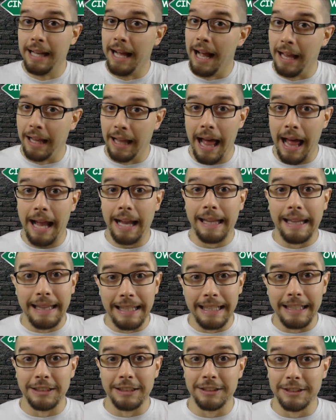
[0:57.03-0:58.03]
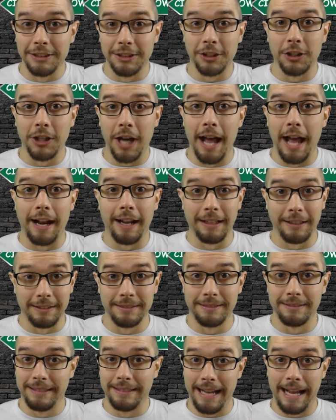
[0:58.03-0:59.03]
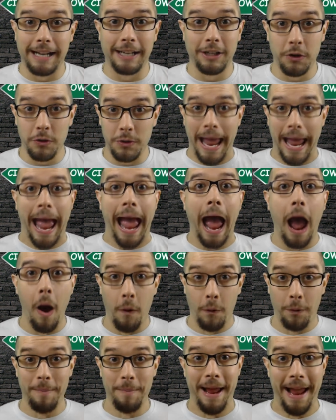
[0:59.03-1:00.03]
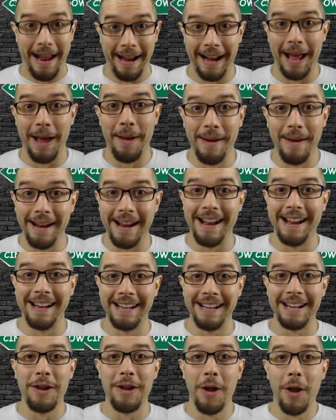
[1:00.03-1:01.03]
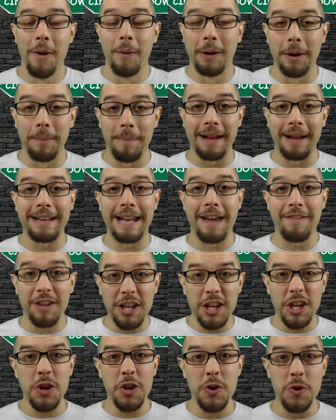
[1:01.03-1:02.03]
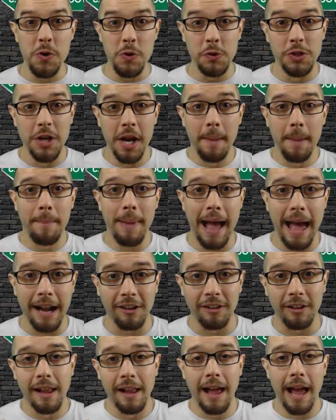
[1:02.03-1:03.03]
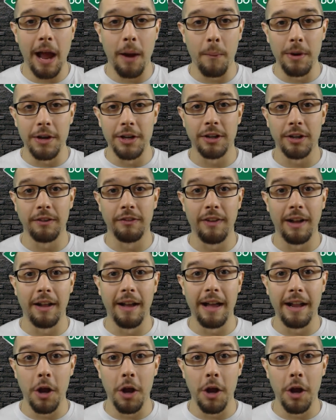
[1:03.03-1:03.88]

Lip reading: a lot of things are gonna go down, man. I mean, we're about to have a huge battle at Winterfell,